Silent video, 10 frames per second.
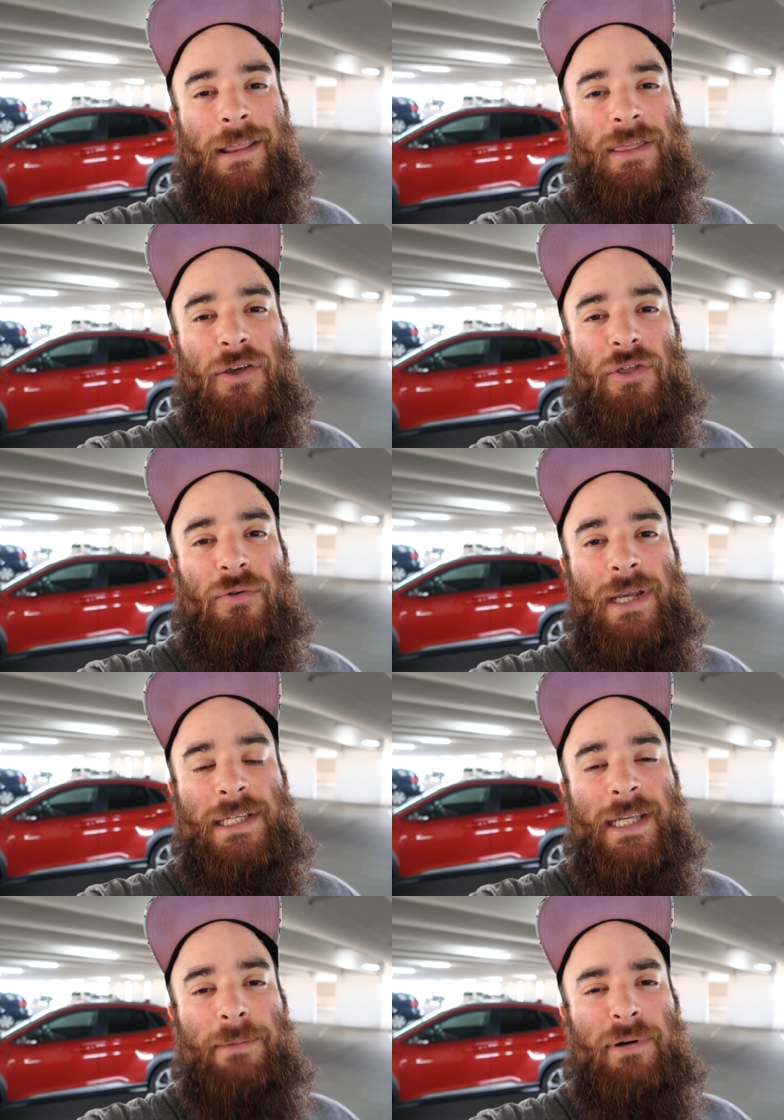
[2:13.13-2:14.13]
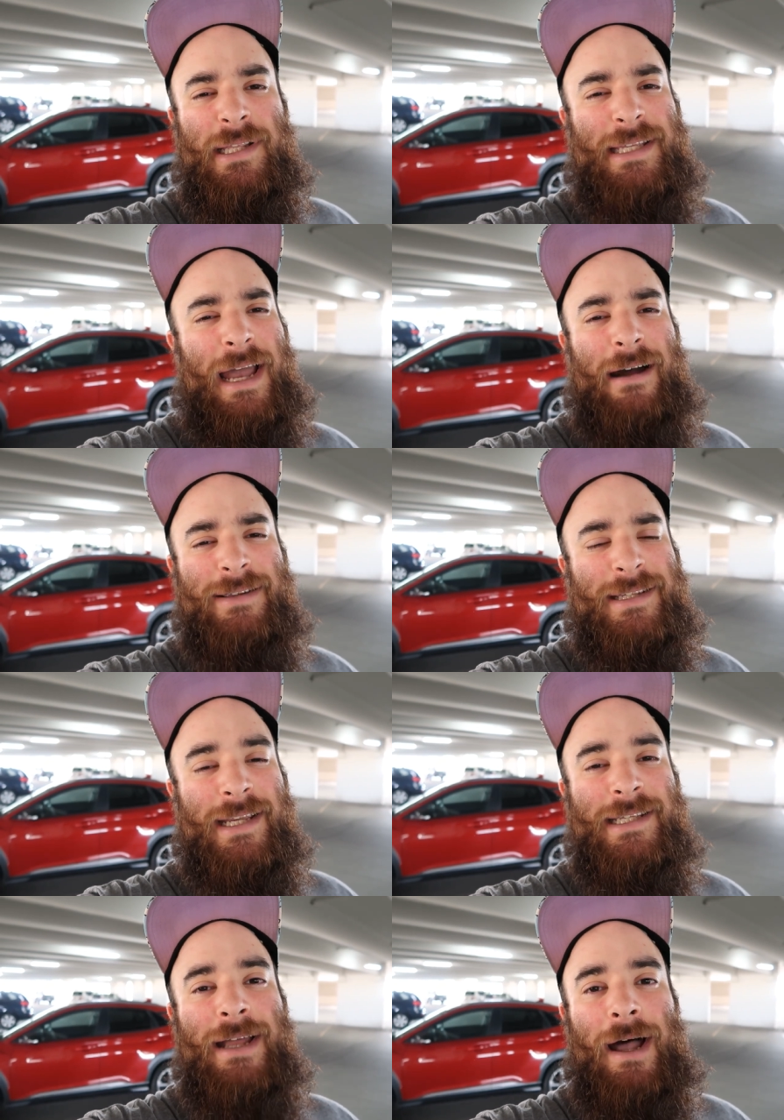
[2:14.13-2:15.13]
the three seat puts out
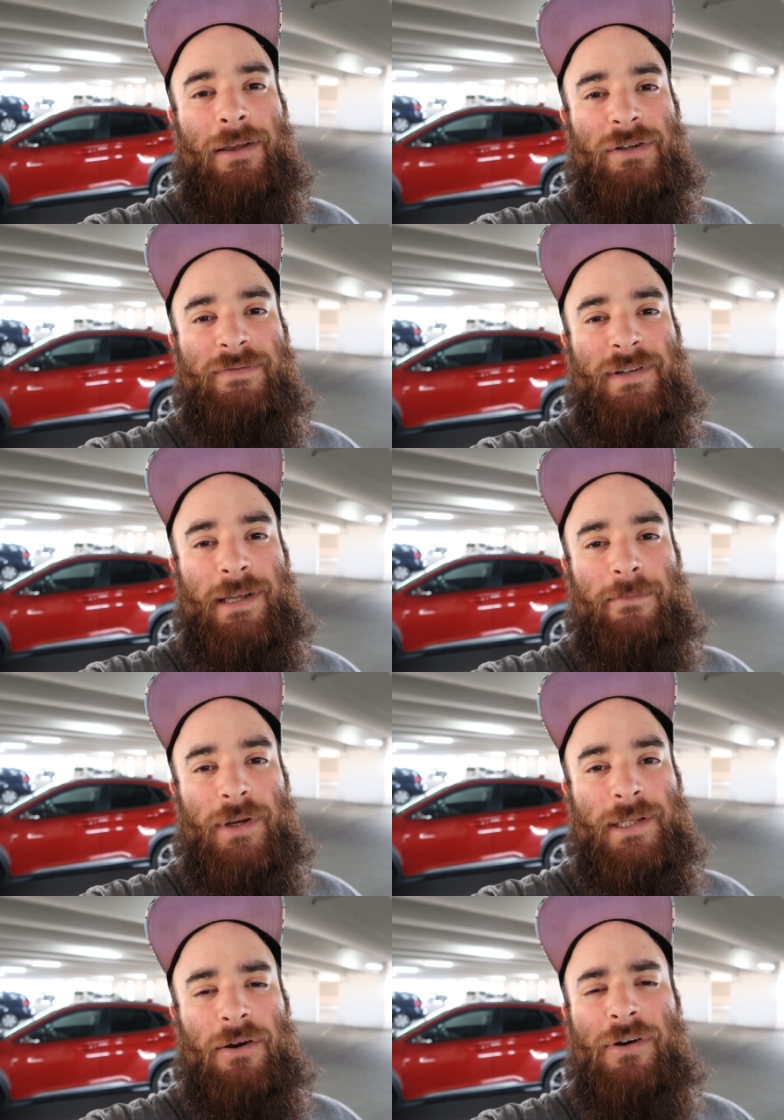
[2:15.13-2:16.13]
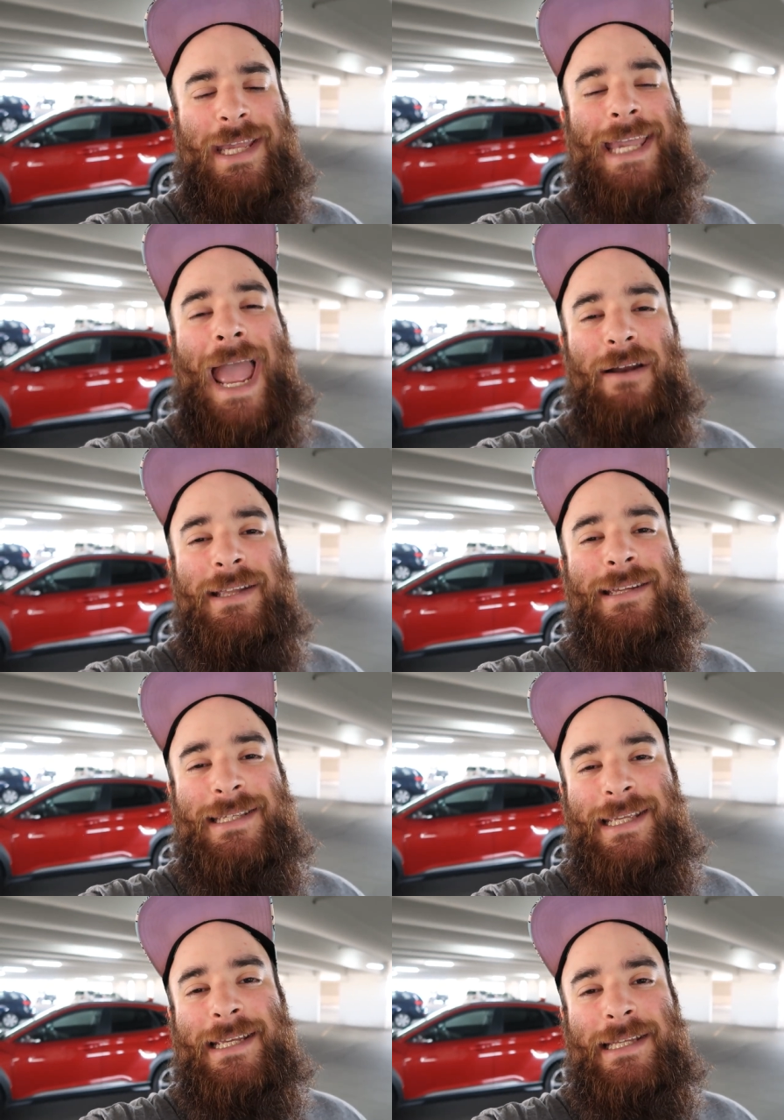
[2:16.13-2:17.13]
six dollars for some reason or he counted to
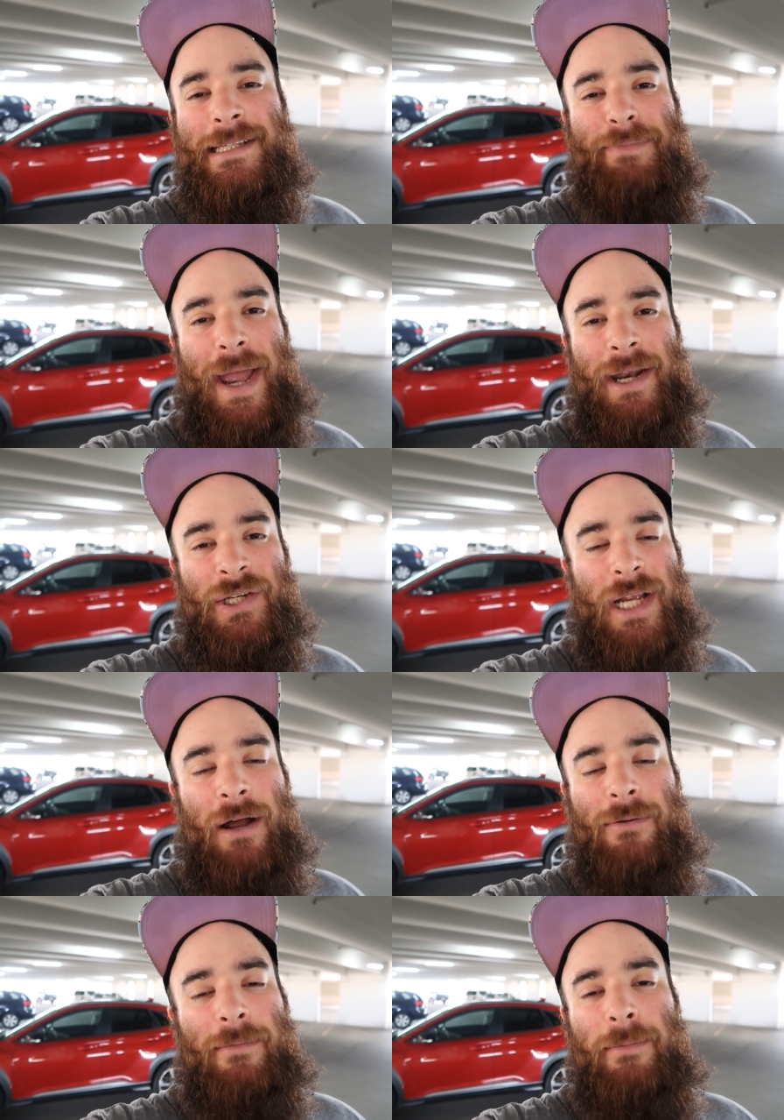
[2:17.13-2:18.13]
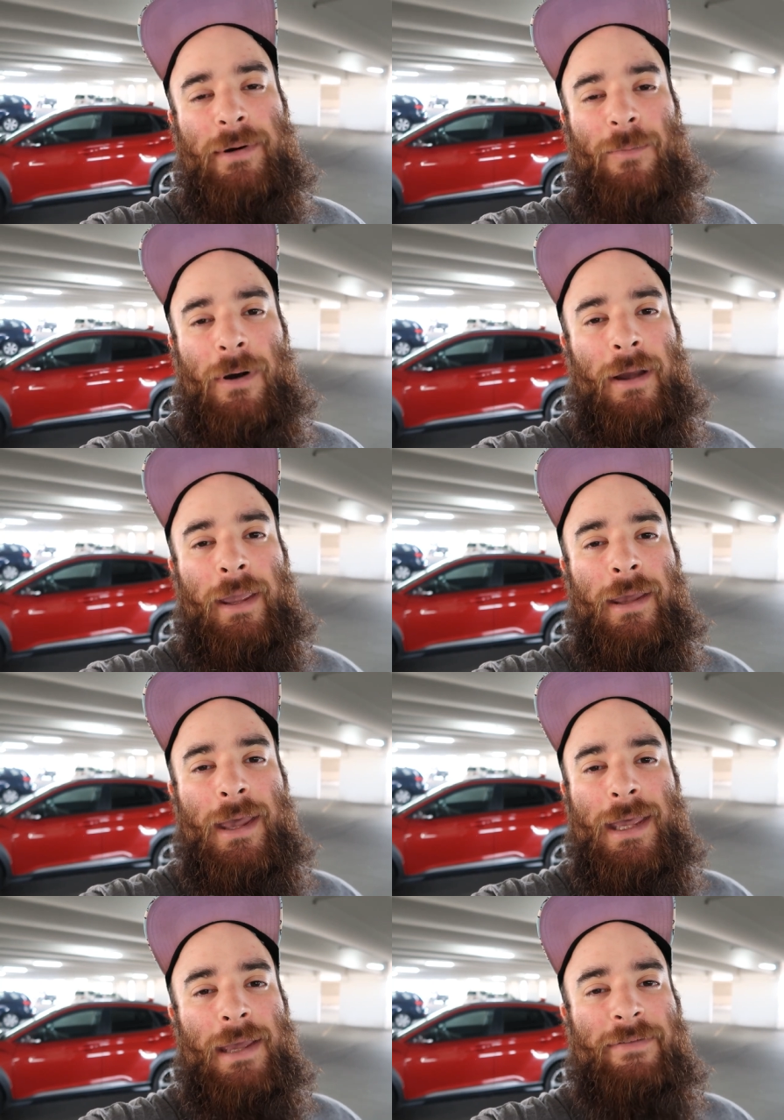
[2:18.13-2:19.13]
six in spanish i don't remember why
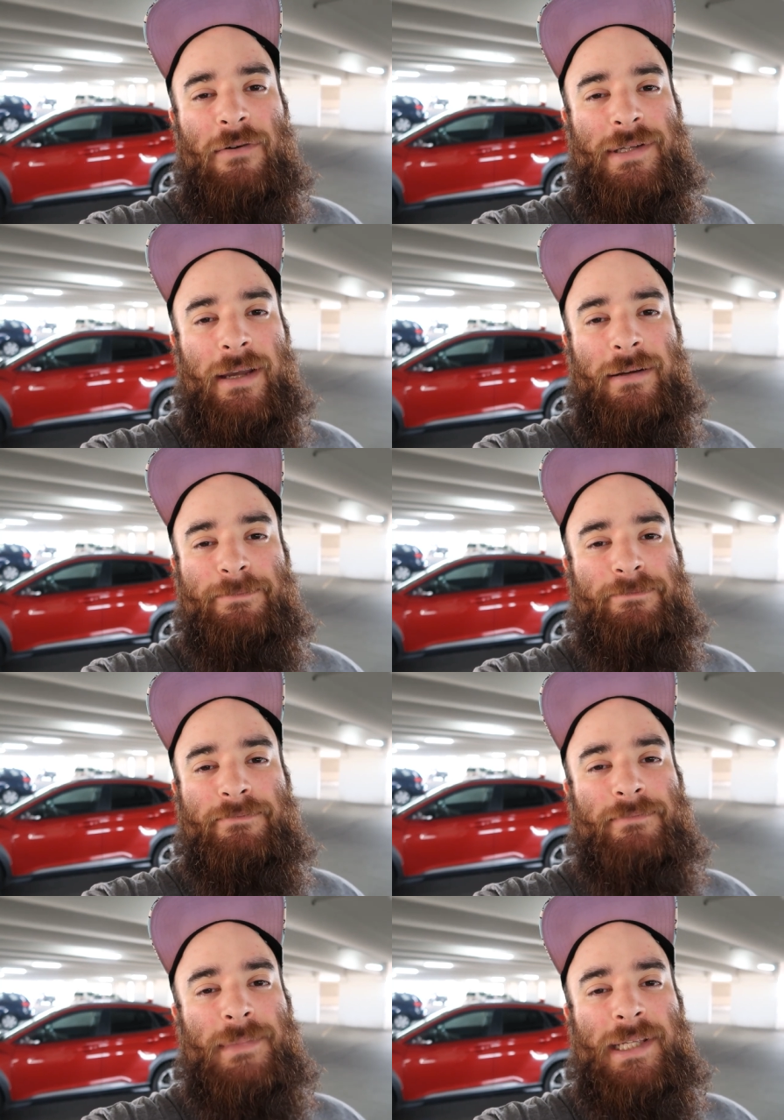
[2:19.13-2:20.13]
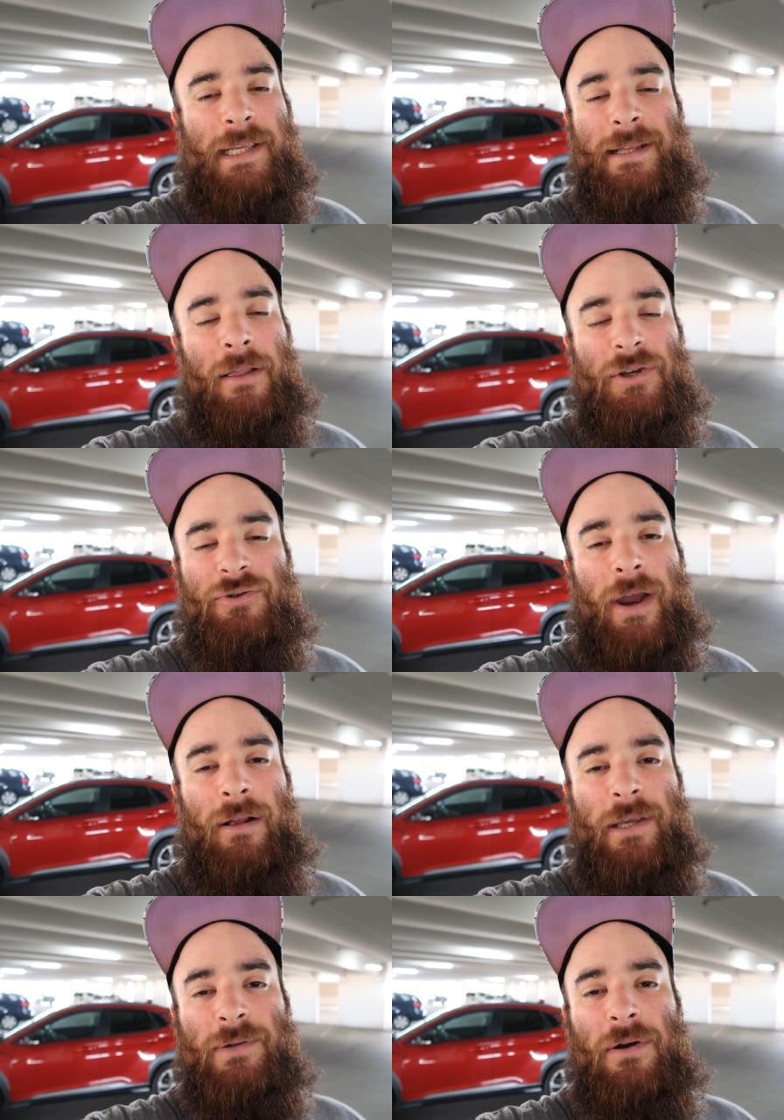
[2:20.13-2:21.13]
if there was like a $6
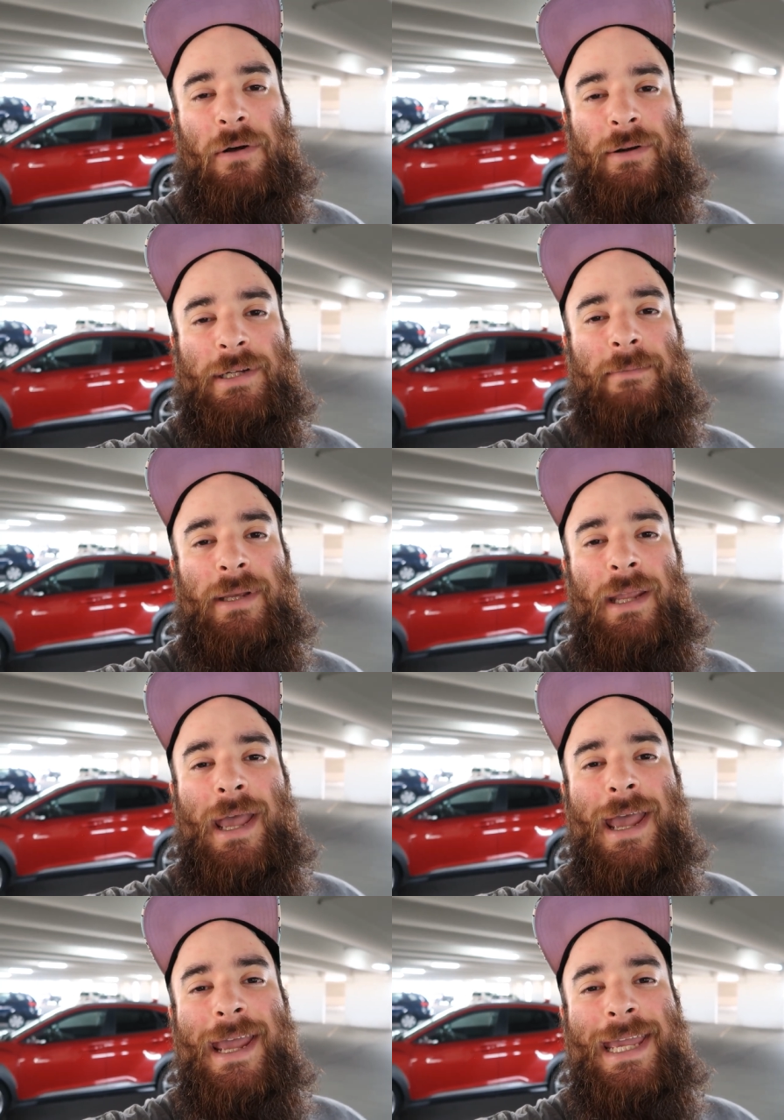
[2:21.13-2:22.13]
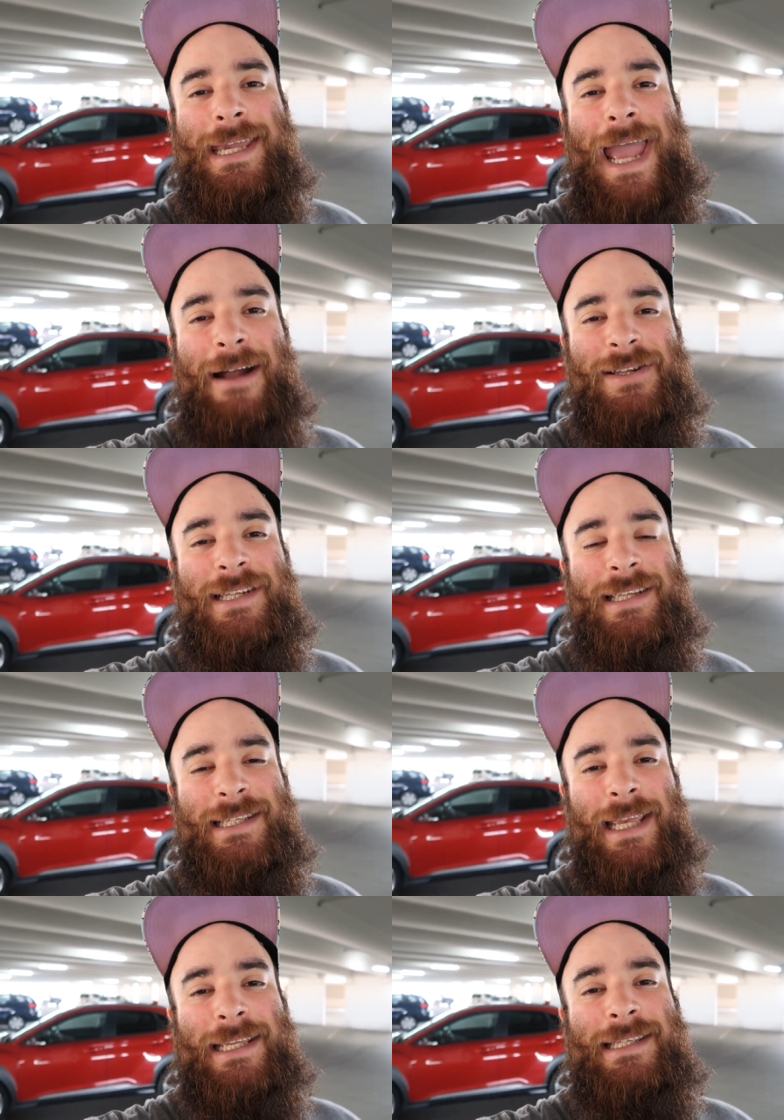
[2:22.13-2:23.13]
straddle he was calling or something. He counts to
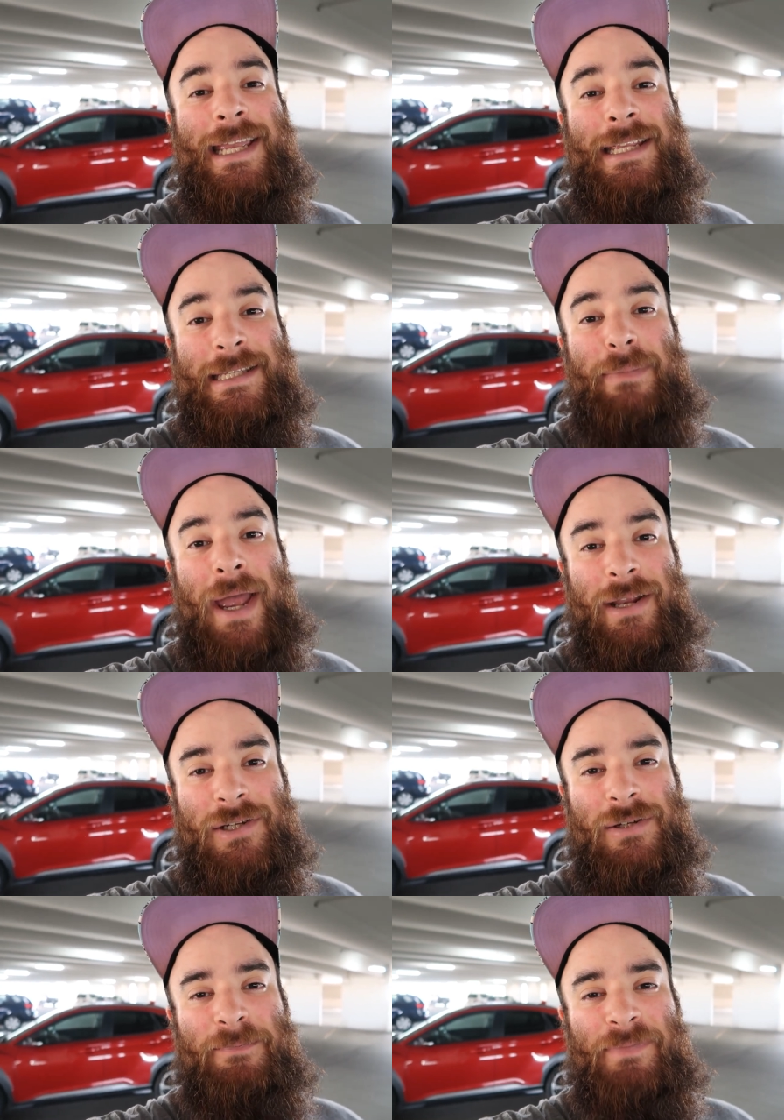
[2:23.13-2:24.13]
six in Spanish